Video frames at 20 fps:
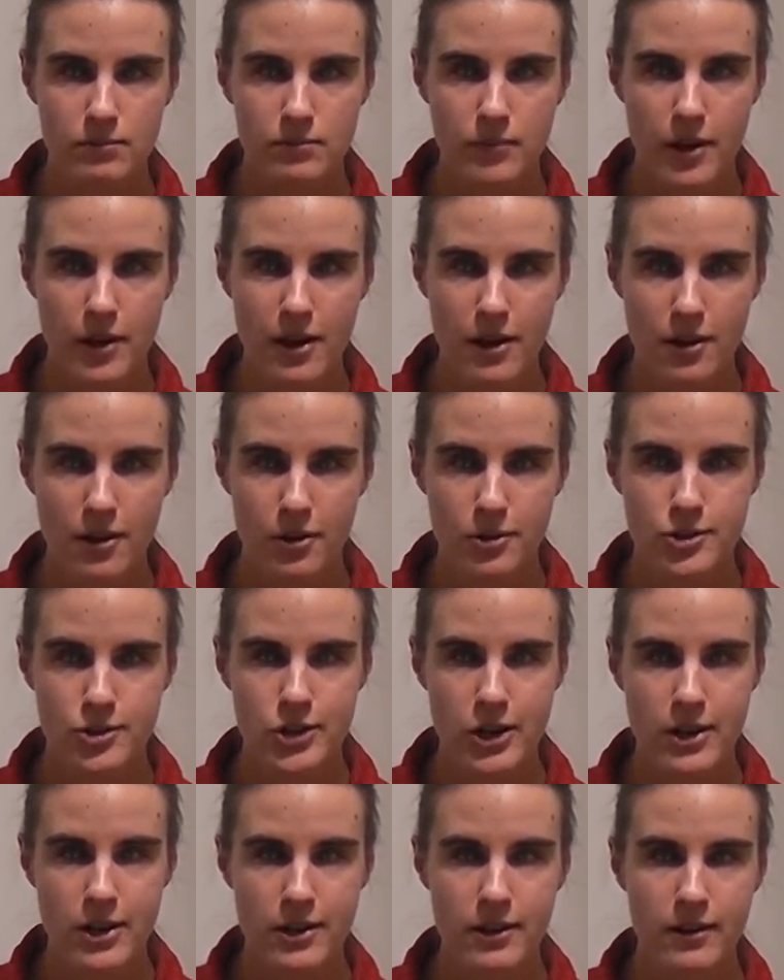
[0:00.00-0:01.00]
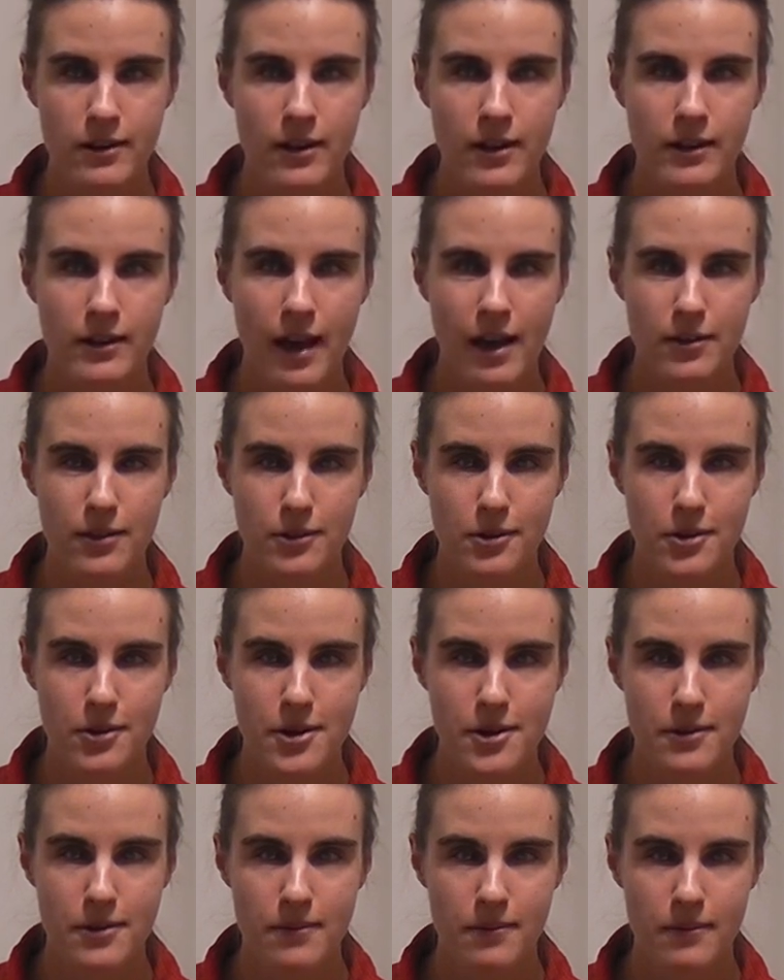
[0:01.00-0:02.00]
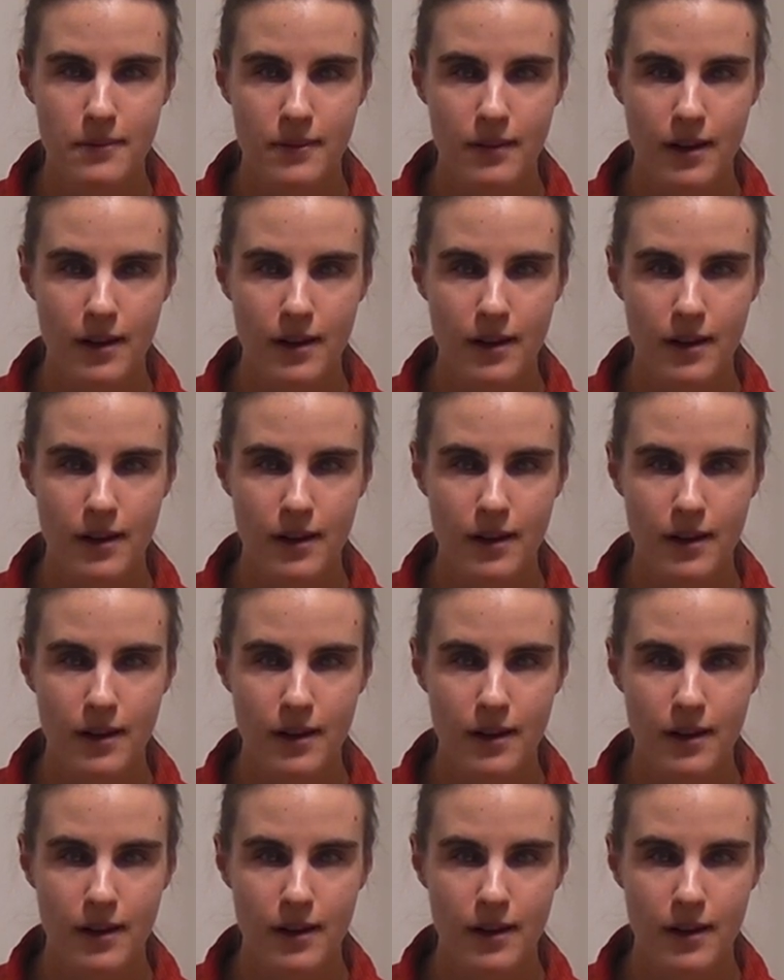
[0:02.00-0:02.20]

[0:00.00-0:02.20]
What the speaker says: he or she can do it